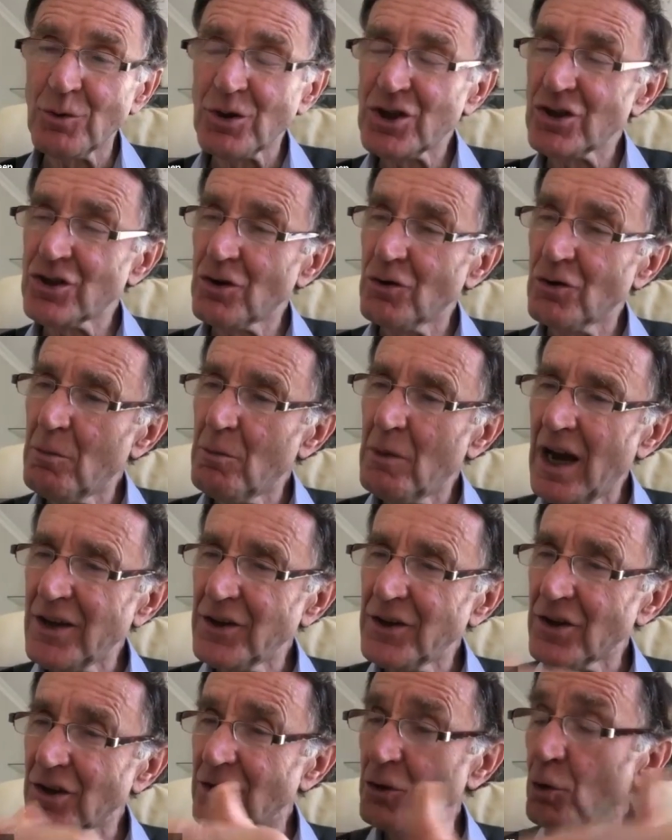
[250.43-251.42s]
which is a
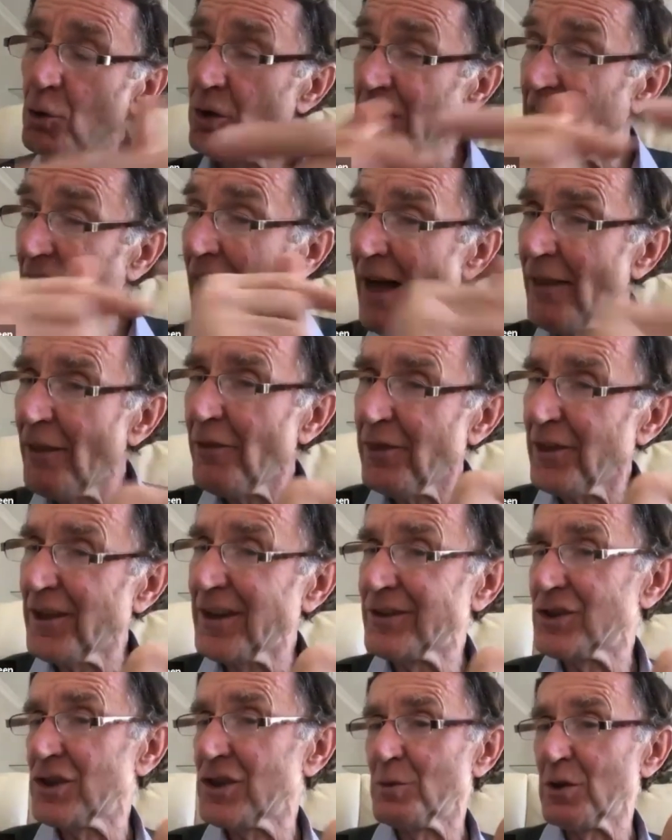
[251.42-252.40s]
reminder that all the other
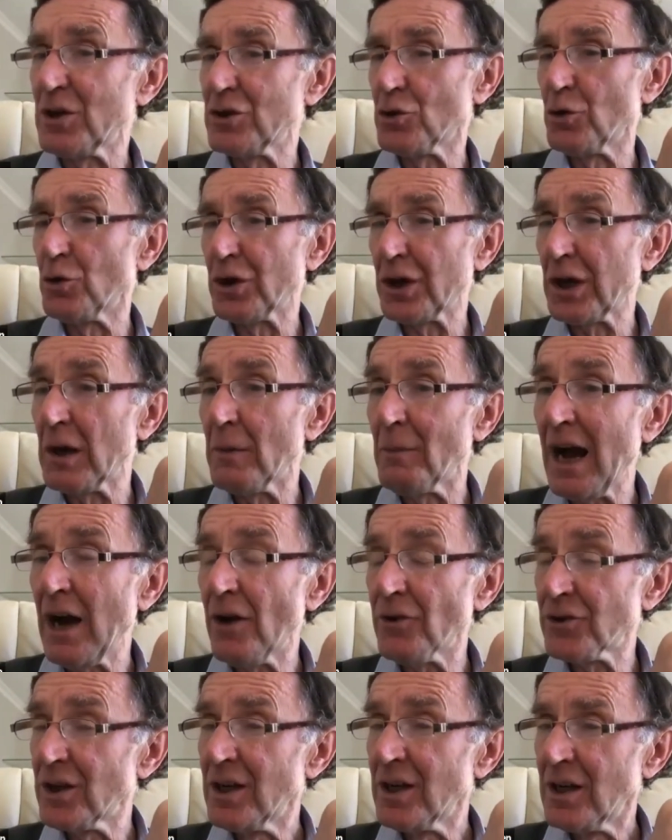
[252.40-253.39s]
things he's been talking
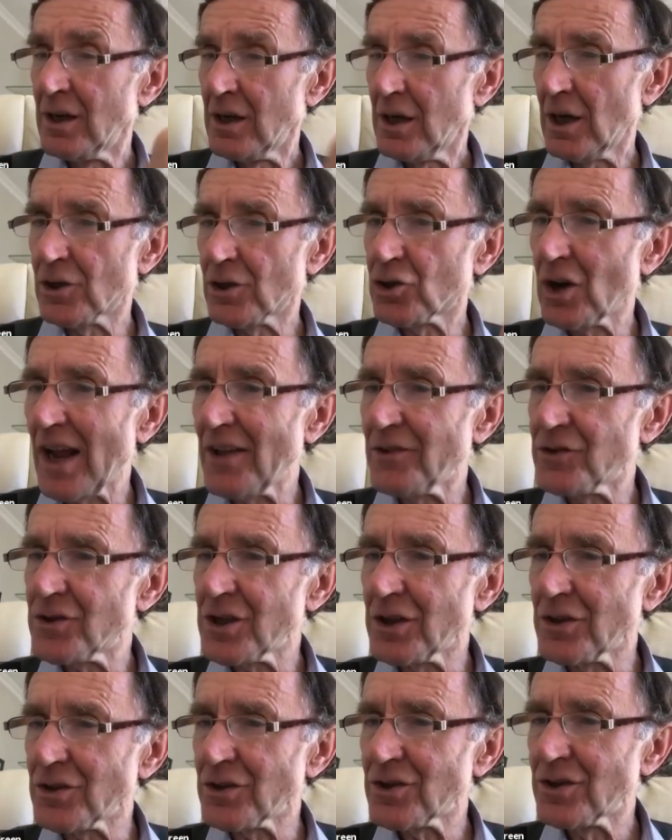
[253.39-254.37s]
about are
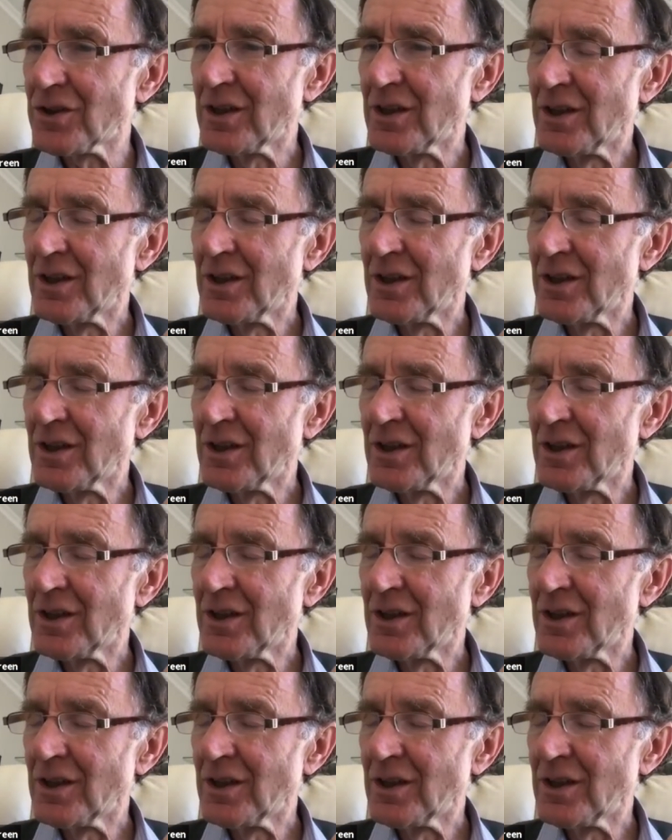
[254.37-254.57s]
transient.